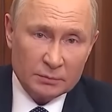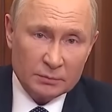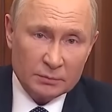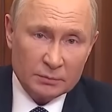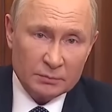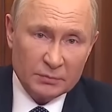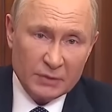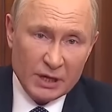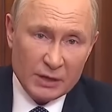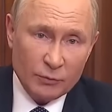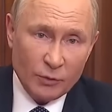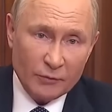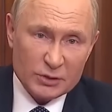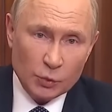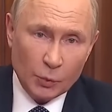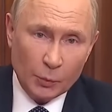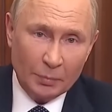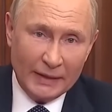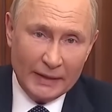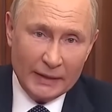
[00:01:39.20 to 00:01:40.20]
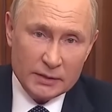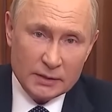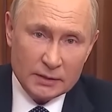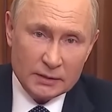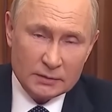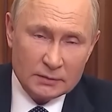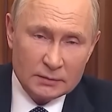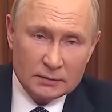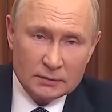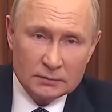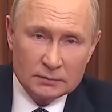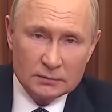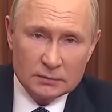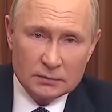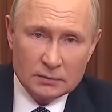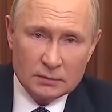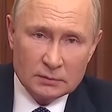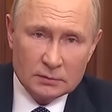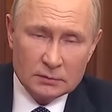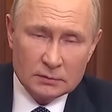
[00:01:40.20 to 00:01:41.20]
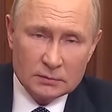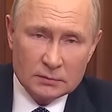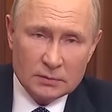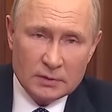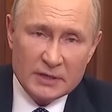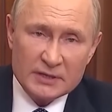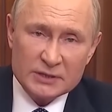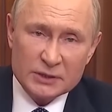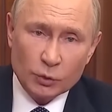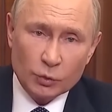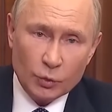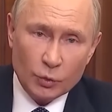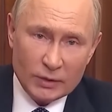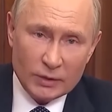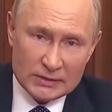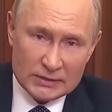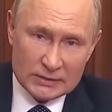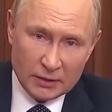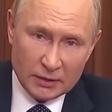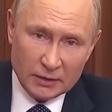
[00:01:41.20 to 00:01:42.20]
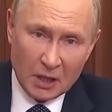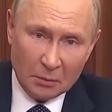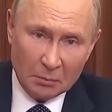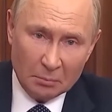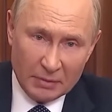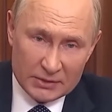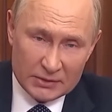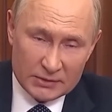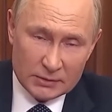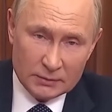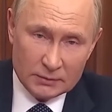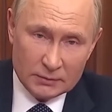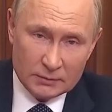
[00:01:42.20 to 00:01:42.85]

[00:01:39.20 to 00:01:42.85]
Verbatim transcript: In an effort to defend itself against an assault in recent